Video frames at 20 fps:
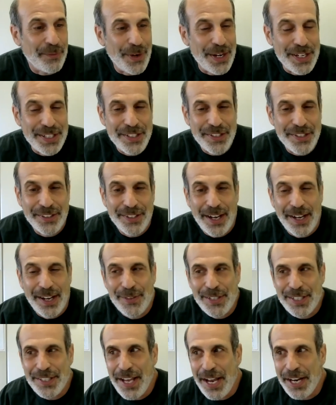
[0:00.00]
we
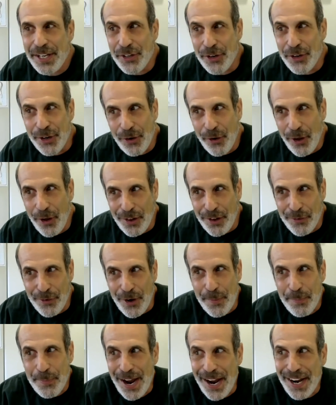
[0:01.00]
say during all of
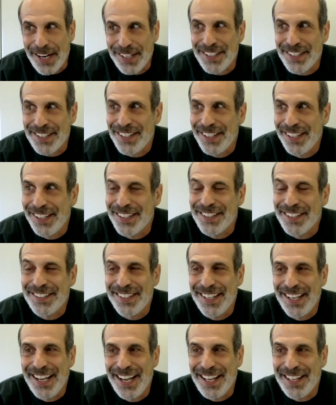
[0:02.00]
our
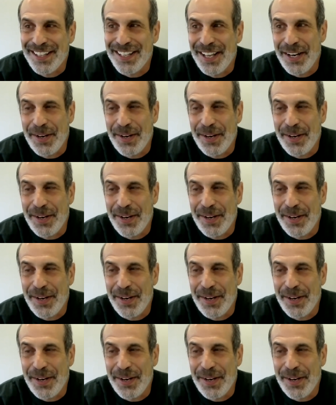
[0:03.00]
practices, and then